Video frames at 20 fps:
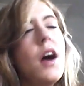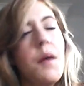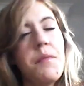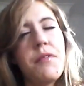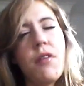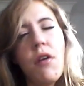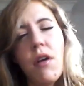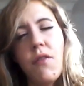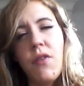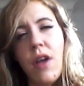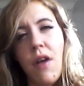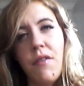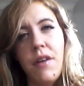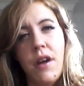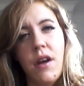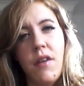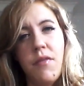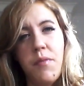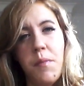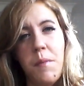I'm sorry if you
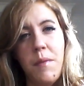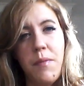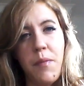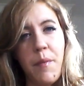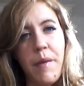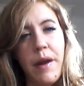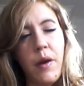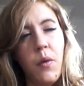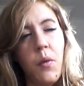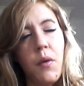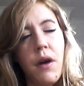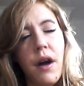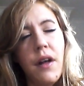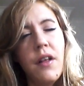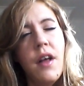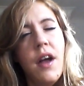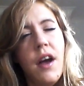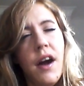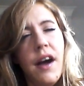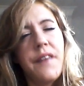haven't heard from me for a little
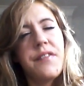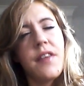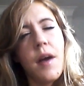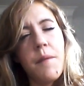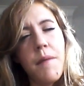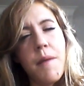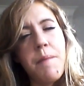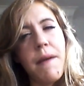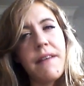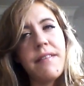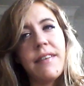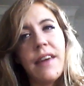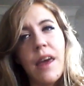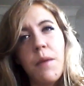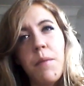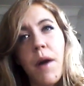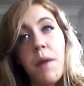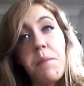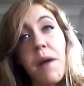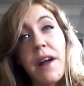while. I've done my best to
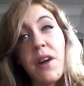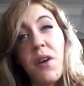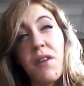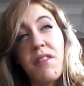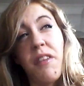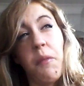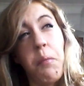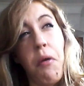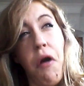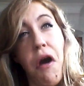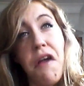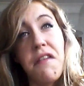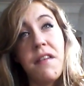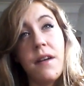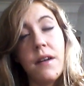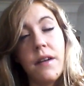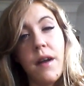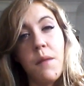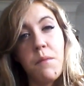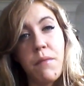keep up. I got a
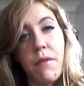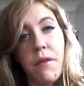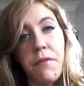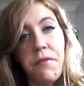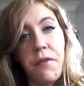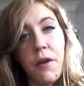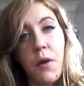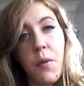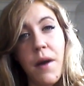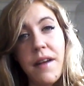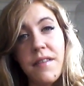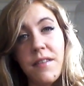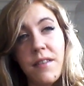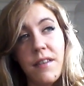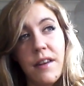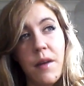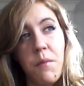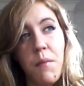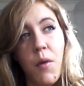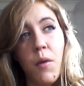surprising number of
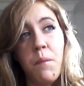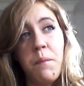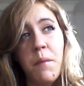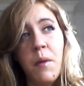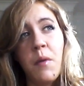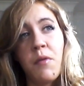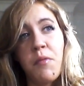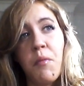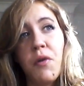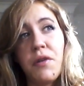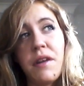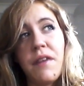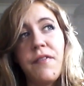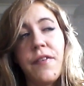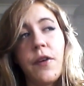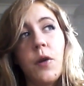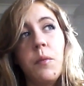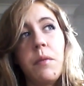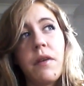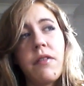requests, and it was more
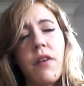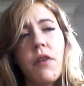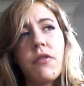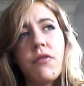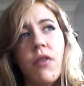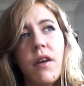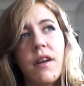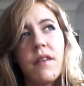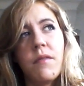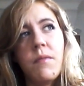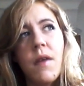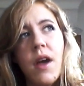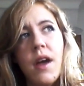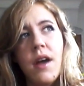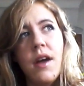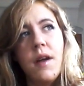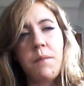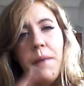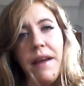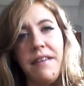difficult because I was trying to
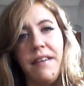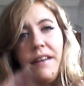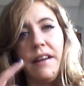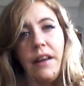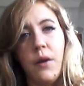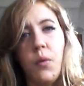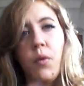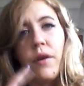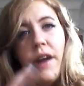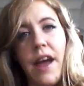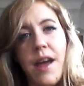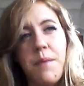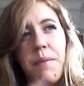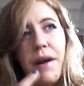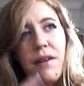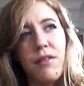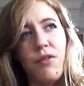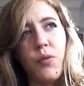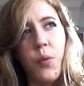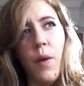basically coordinate
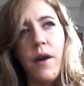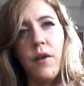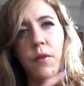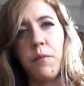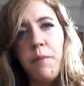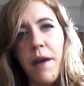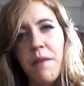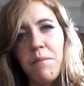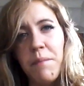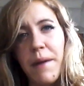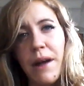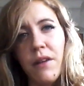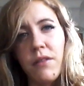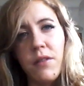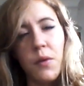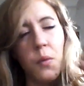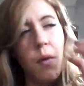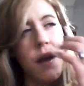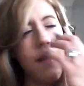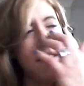about 12 pen
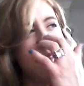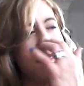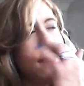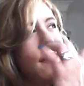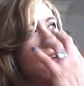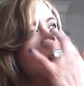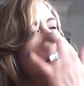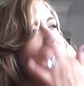pals at once,